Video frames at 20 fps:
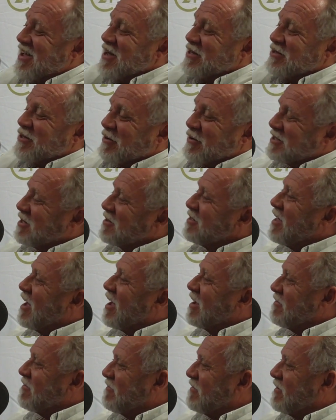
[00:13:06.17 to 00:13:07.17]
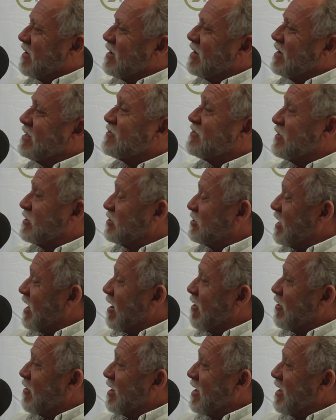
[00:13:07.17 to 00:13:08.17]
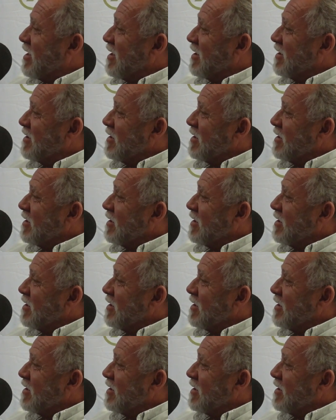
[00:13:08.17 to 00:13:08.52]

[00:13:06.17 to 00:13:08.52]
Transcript: So it's a lot of fun. It's for charity.